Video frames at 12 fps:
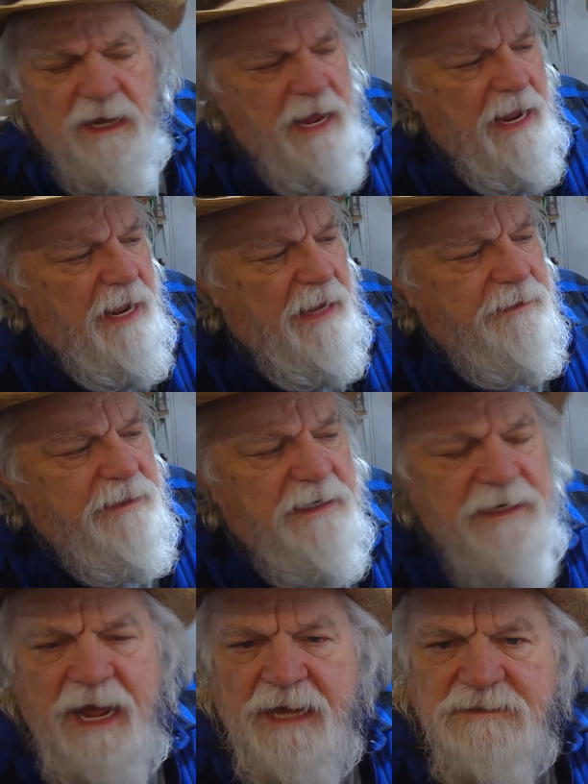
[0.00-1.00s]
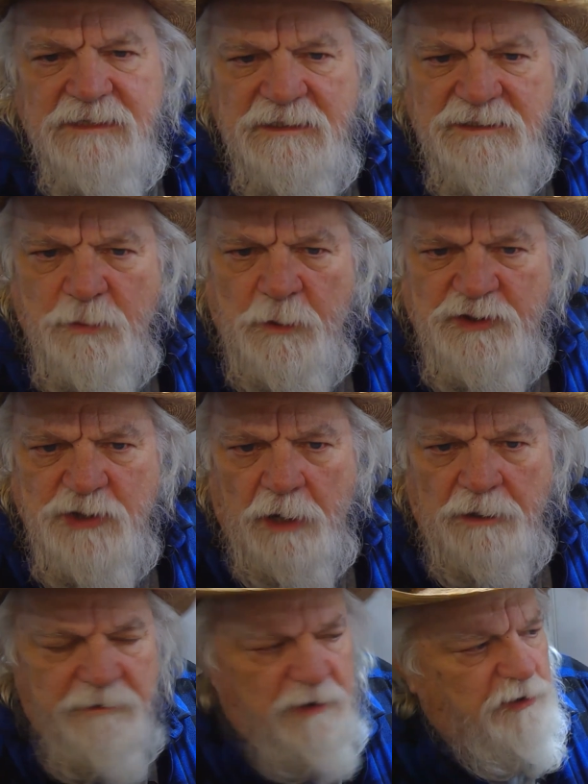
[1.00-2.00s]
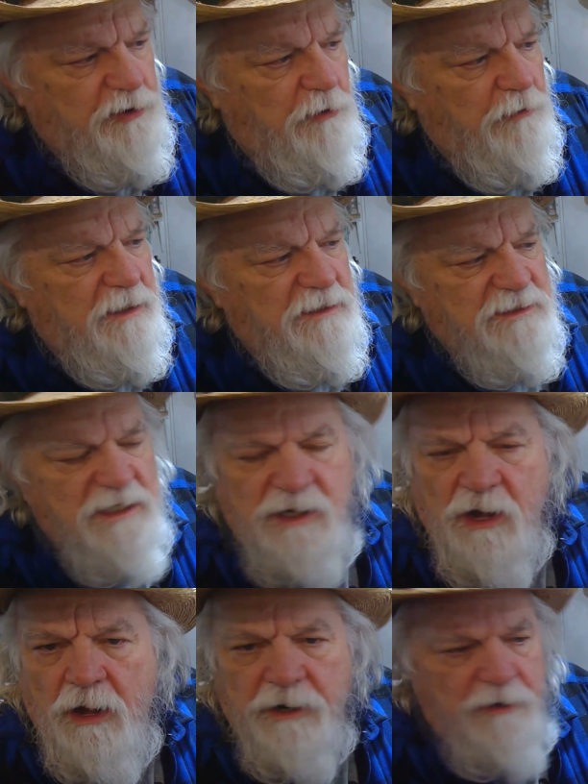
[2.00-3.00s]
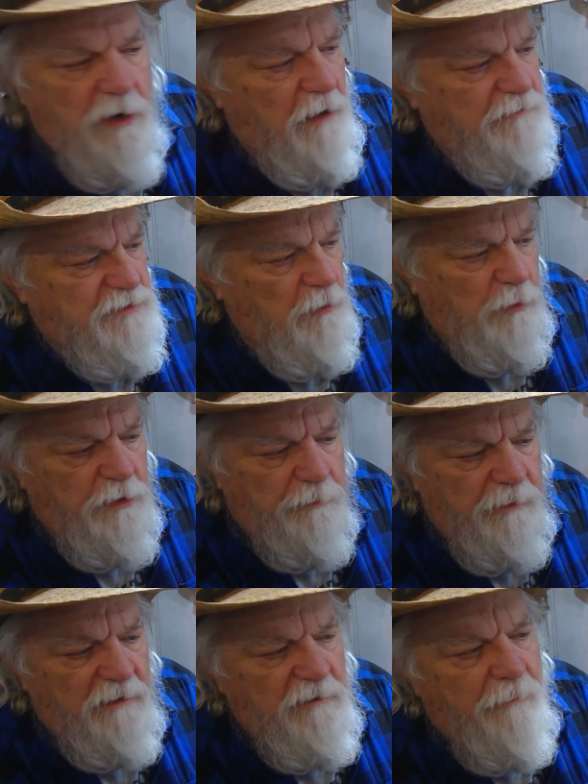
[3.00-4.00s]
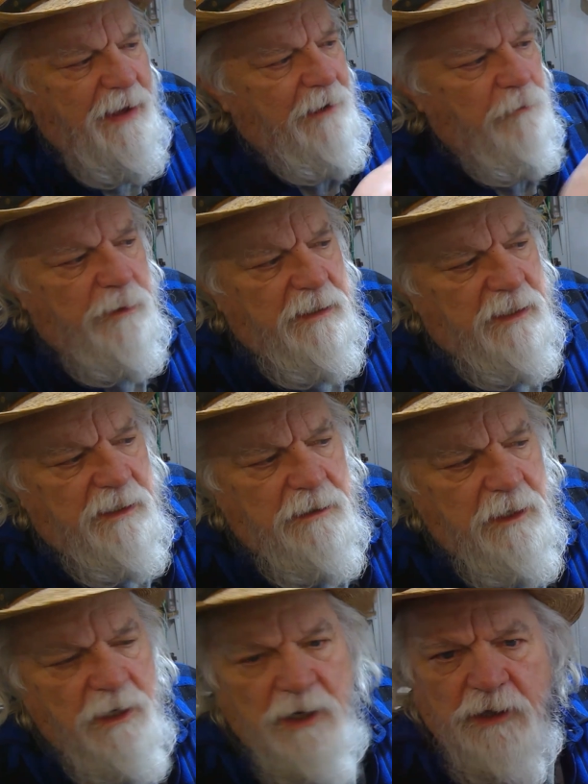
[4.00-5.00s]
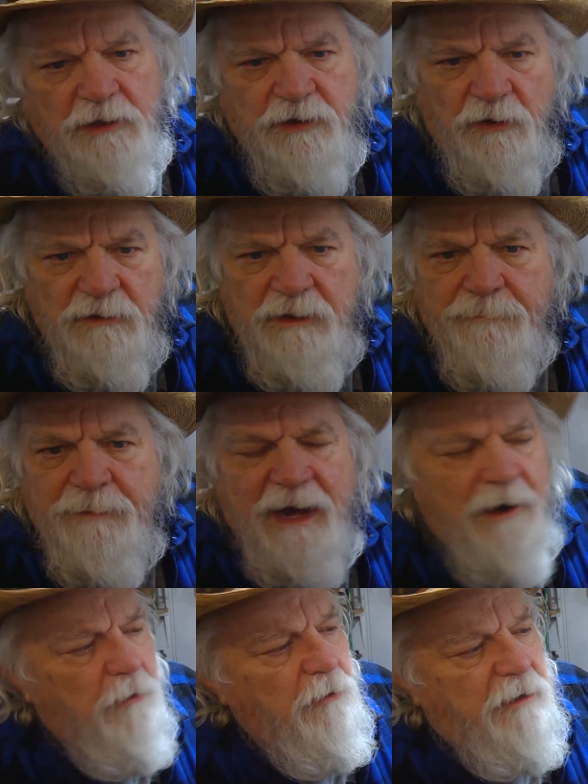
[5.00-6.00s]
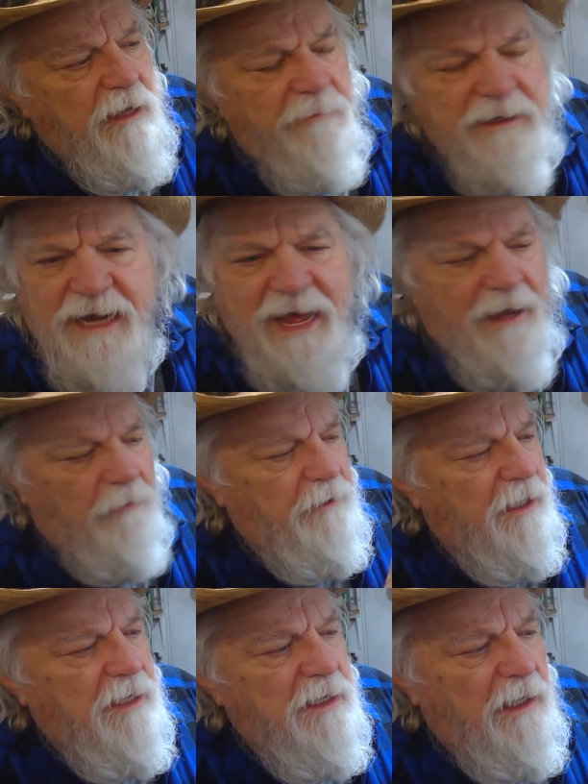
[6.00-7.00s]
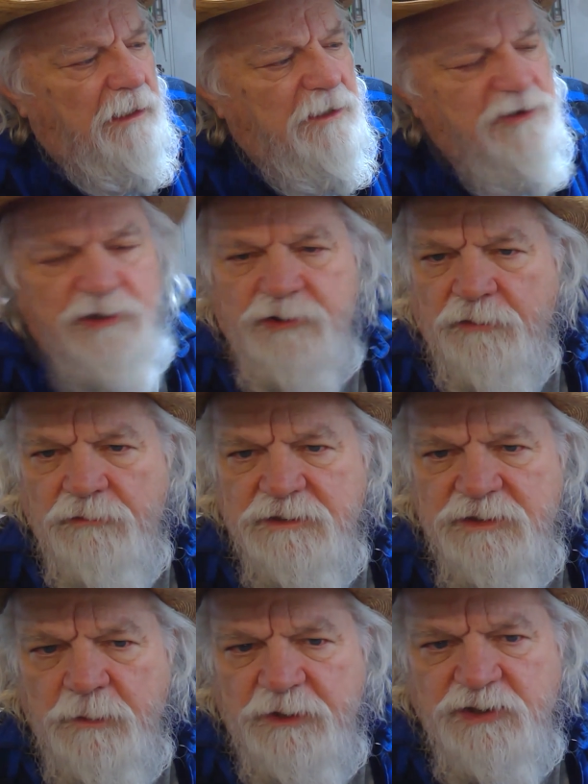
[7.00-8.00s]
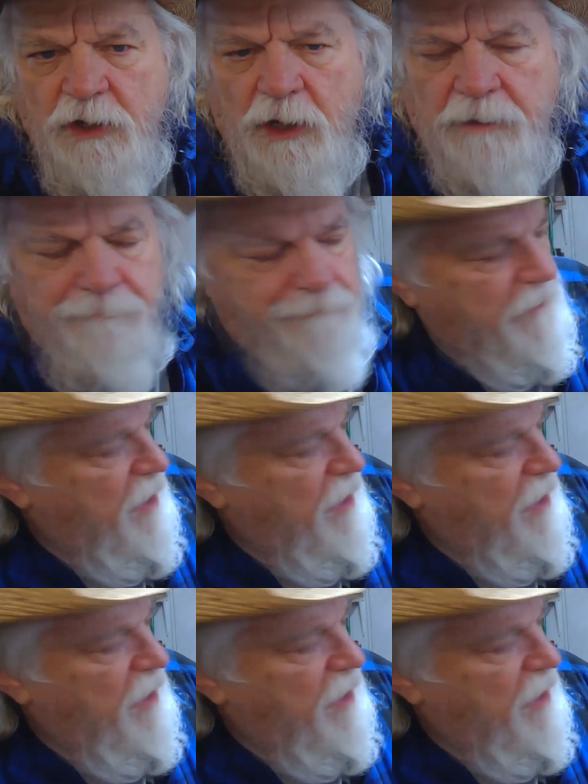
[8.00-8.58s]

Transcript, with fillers: and it has a switch on it to turn this thing on and off. So when you plug the battery in, you don't get power coming out unless you turn the switch on.